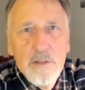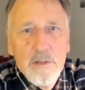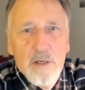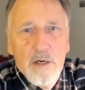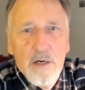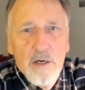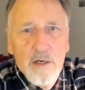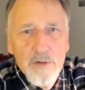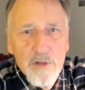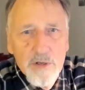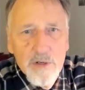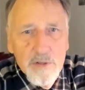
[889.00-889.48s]

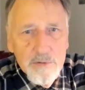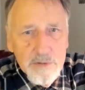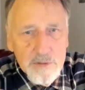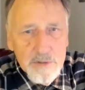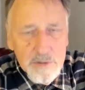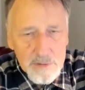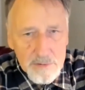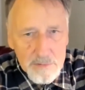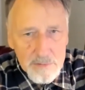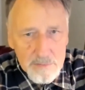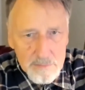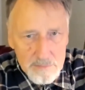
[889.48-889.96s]
all
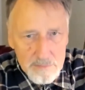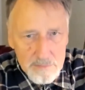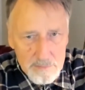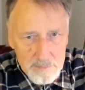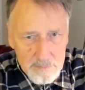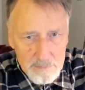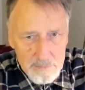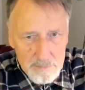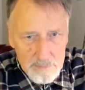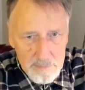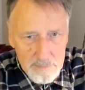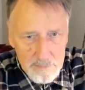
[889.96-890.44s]
those
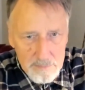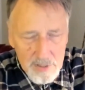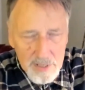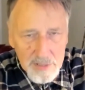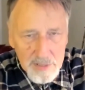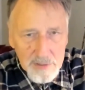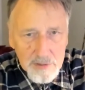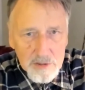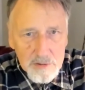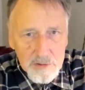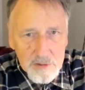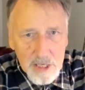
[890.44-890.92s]

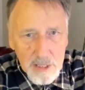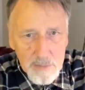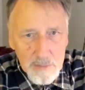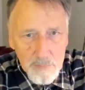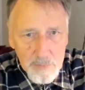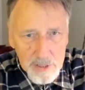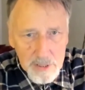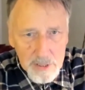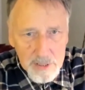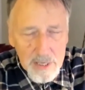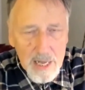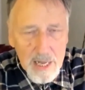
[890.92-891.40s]
things can
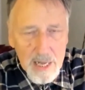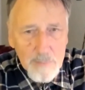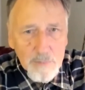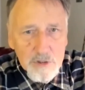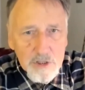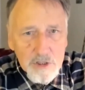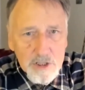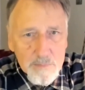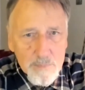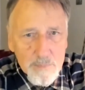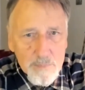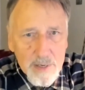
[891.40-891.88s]
be
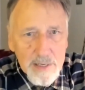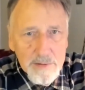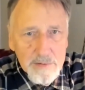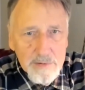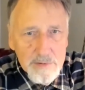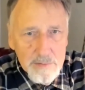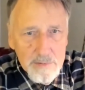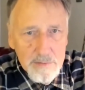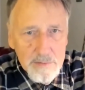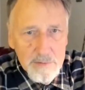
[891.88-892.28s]
accomplished by